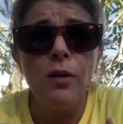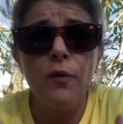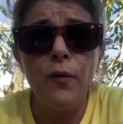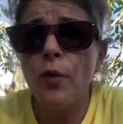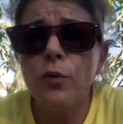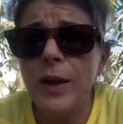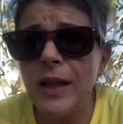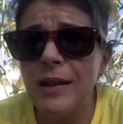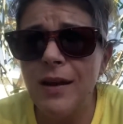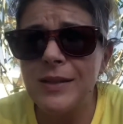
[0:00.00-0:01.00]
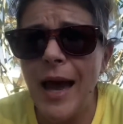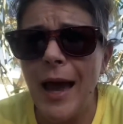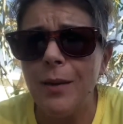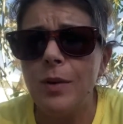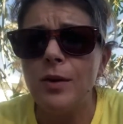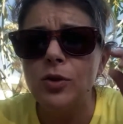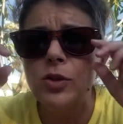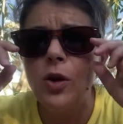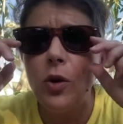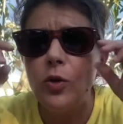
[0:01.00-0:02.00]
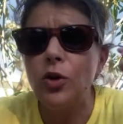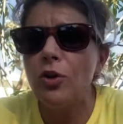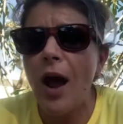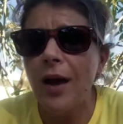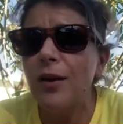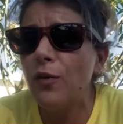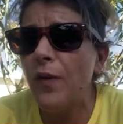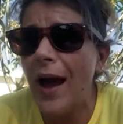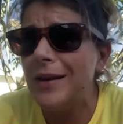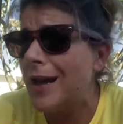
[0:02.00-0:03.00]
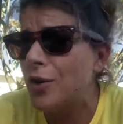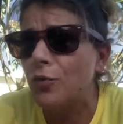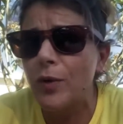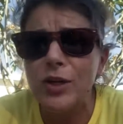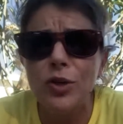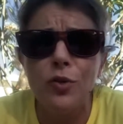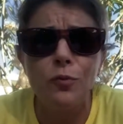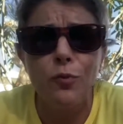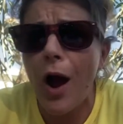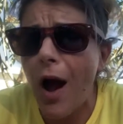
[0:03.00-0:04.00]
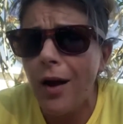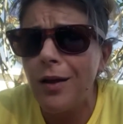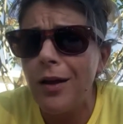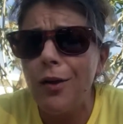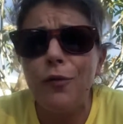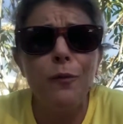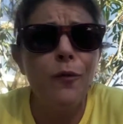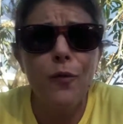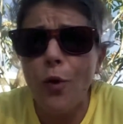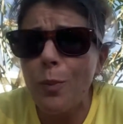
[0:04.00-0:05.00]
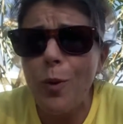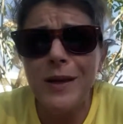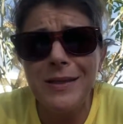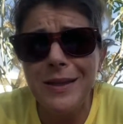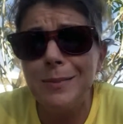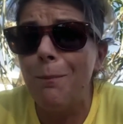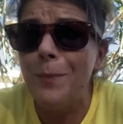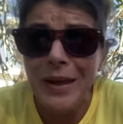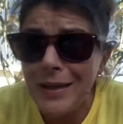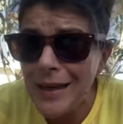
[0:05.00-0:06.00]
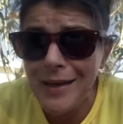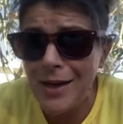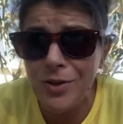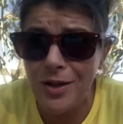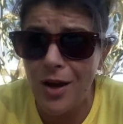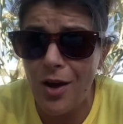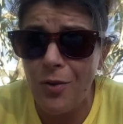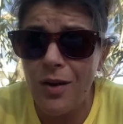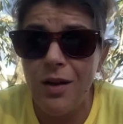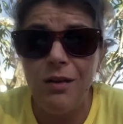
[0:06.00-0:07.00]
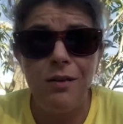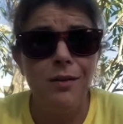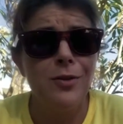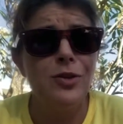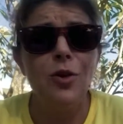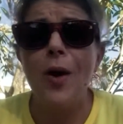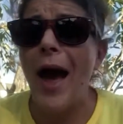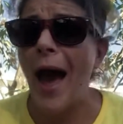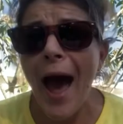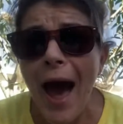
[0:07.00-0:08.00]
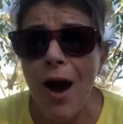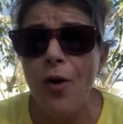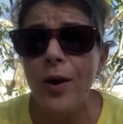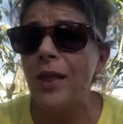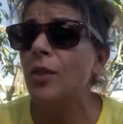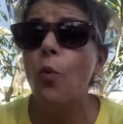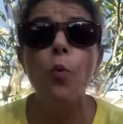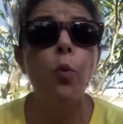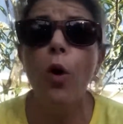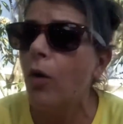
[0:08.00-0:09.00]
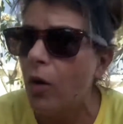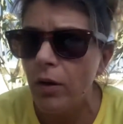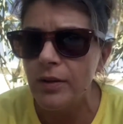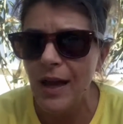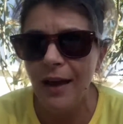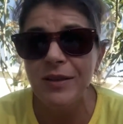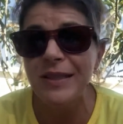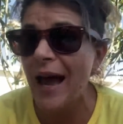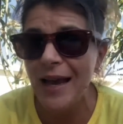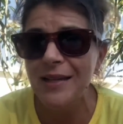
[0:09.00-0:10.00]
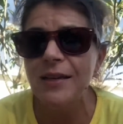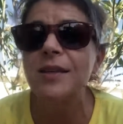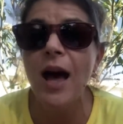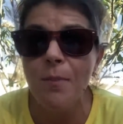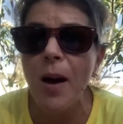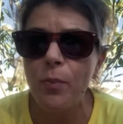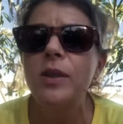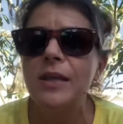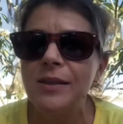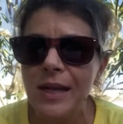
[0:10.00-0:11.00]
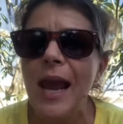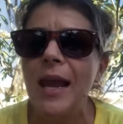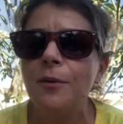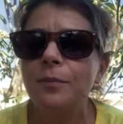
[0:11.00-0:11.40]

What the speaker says: for a really long time. So you're not going to find an original rock from 4.6 billion years ago. So how in the world have scientists come up with this date?